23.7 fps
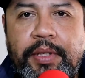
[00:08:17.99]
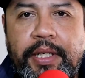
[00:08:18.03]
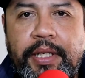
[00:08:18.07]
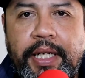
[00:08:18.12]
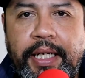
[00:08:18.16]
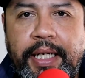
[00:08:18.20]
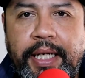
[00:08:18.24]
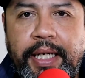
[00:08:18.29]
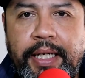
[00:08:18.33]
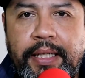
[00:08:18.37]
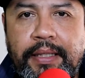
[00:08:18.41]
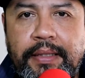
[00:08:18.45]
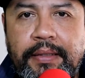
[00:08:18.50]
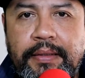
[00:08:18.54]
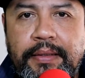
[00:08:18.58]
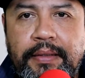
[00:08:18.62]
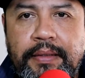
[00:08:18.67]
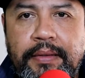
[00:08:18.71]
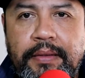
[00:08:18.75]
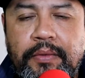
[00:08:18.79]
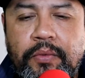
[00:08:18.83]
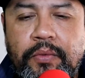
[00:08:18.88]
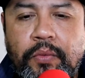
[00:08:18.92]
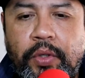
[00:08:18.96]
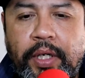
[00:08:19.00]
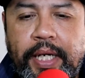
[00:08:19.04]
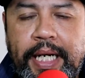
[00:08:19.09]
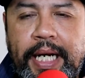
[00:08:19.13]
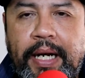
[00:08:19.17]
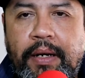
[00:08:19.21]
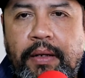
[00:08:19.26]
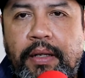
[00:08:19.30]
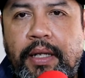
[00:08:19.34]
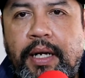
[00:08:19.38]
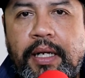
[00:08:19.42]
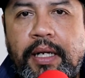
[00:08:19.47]
beginning, work
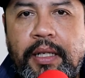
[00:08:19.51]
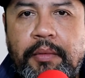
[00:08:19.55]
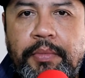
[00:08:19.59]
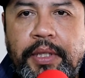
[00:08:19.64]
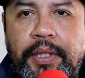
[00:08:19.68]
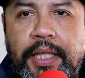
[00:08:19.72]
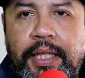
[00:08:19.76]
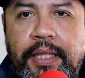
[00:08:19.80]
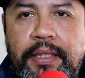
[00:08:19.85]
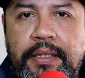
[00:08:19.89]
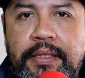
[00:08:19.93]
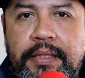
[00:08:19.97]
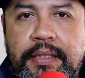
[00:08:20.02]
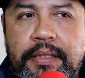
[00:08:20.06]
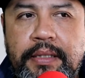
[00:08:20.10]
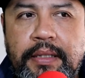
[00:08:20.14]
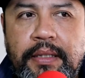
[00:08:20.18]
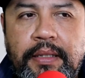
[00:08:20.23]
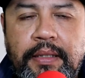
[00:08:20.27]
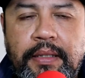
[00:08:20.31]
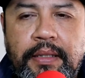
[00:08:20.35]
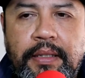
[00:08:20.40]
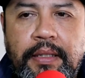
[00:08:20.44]
out a lot of the bugs,